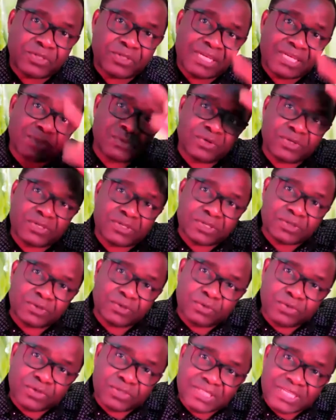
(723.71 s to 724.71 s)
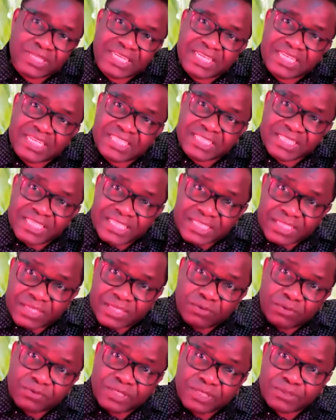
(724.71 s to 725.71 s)
That one was the initiation
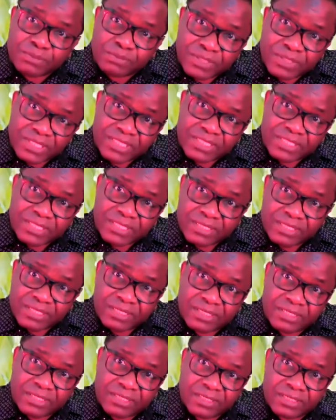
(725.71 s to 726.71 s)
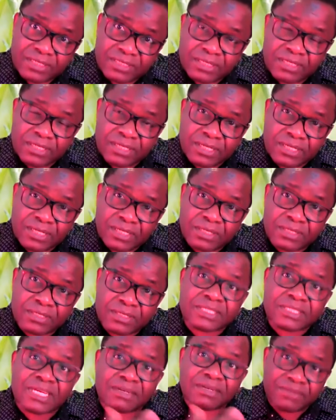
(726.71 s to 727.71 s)
of the spirit,
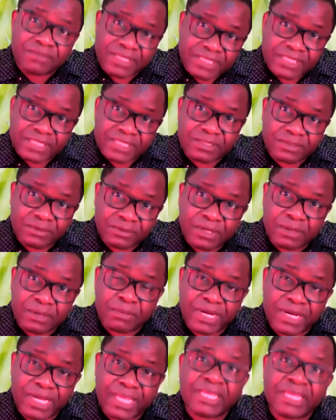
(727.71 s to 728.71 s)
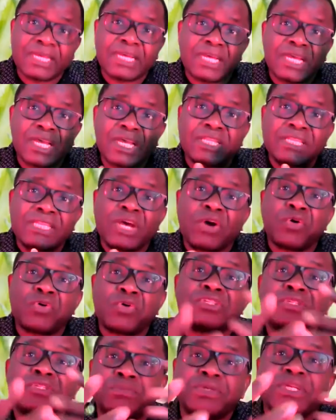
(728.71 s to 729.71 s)
salvation, whereby the
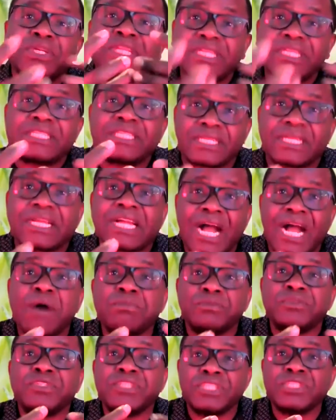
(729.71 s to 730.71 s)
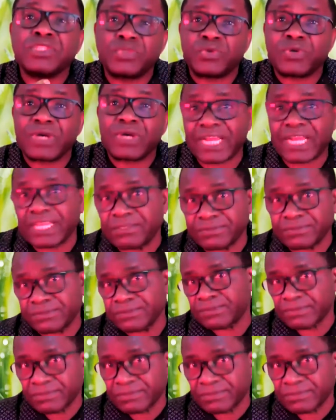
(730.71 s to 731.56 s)
Holy Spirit comes into your life.